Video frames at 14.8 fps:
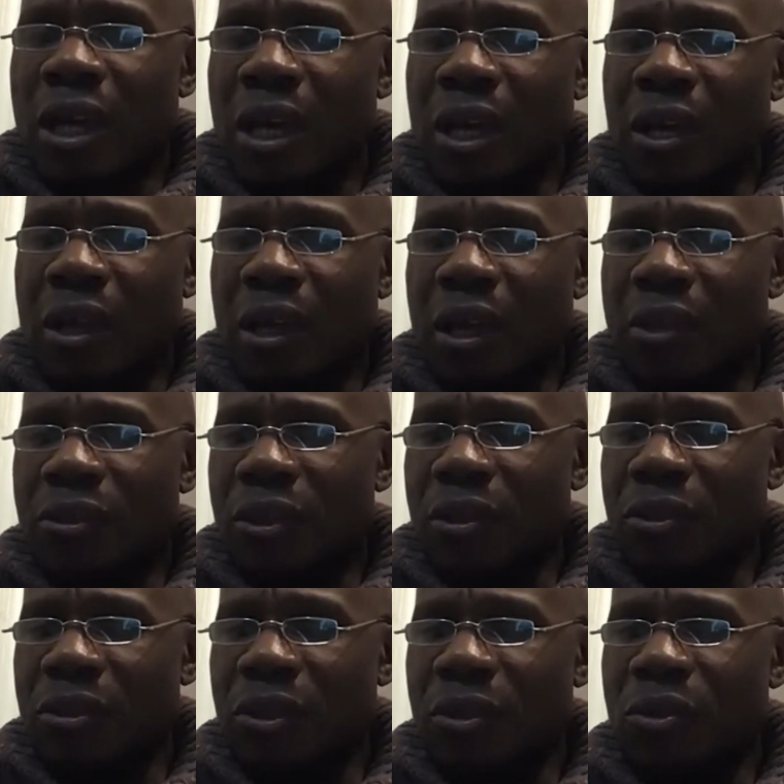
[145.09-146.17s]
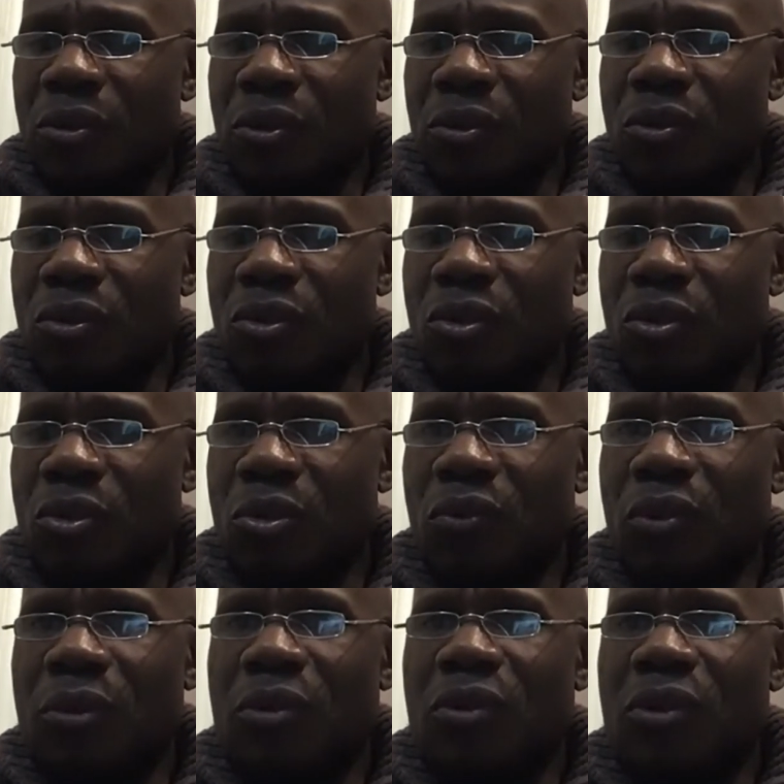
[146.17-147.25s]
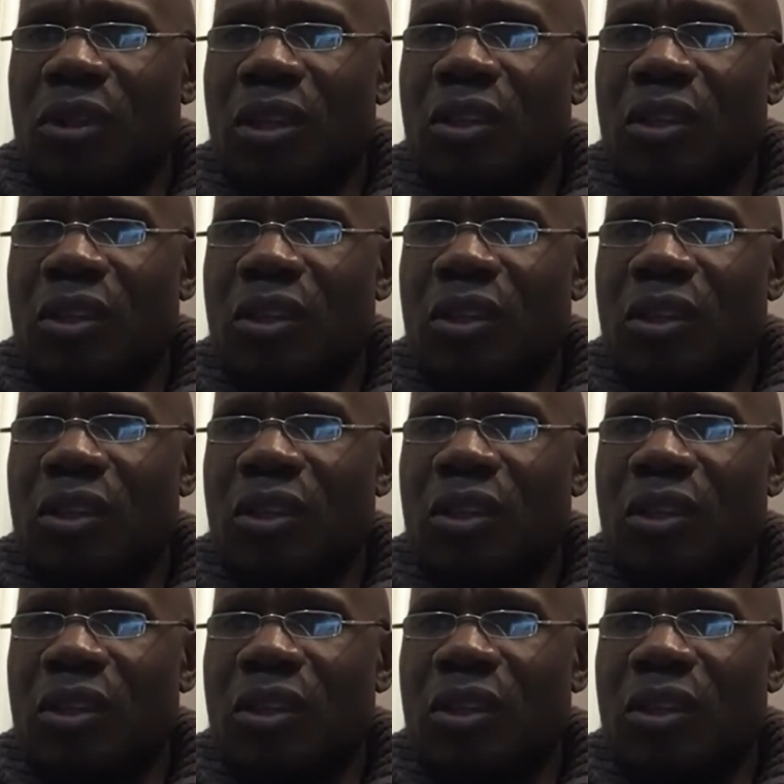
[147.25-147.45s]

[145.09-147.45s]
Uh, I think those are two of the most